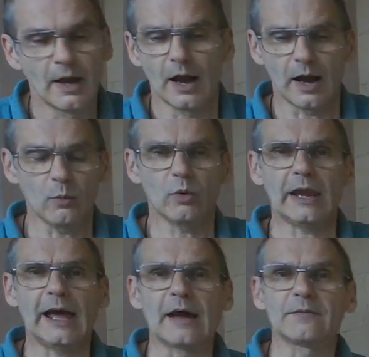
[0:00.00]
And we'll
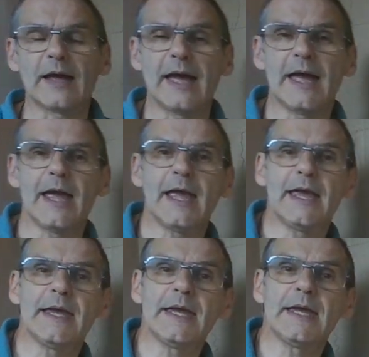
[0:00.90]
have
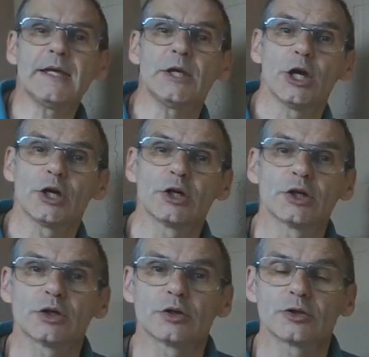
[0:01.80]
a...
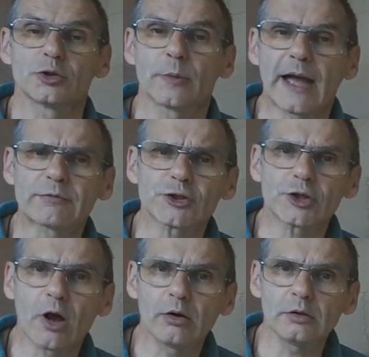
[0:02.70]
Should we have a
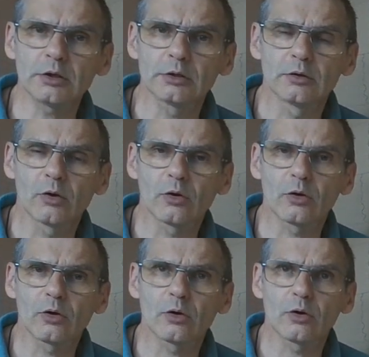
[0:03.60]
song?
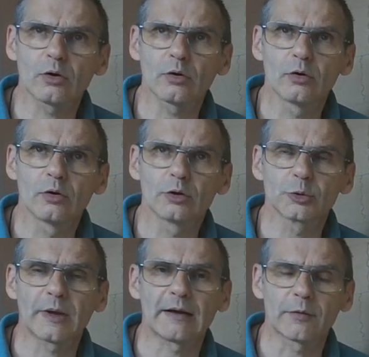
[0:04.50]
Or should
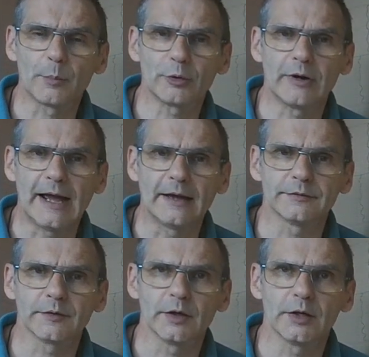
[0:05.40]
we have a prayer
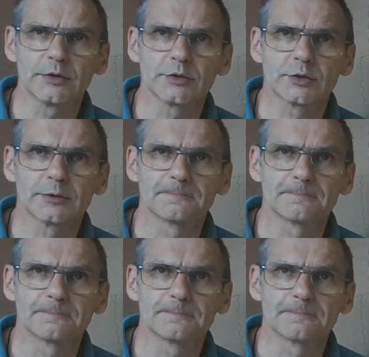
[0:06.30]
first?